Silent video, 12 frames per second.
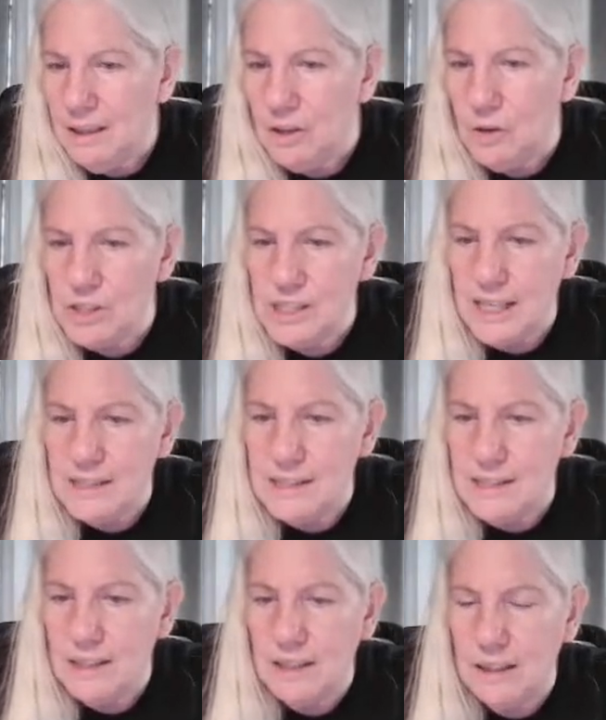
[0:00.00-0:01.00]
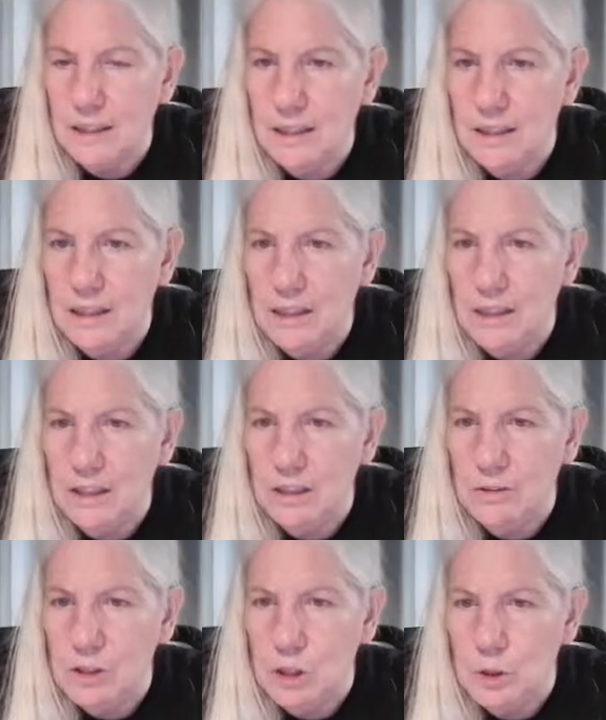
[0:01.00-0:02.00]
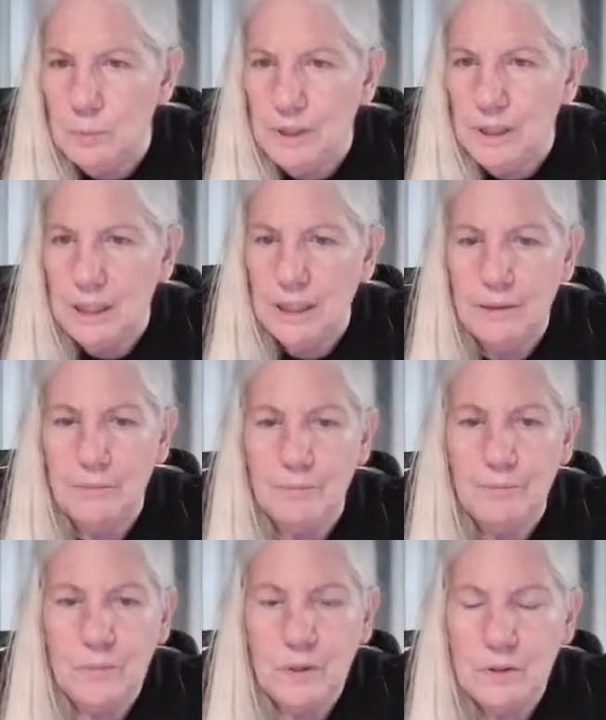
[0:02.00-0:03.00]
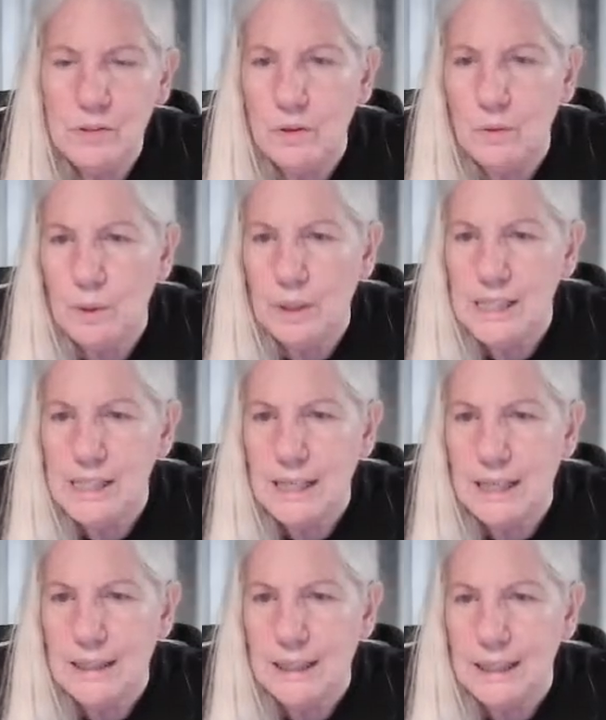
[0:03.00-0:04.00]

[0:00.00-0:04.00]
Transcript: And of course, that's the YouTube thing. So what is that?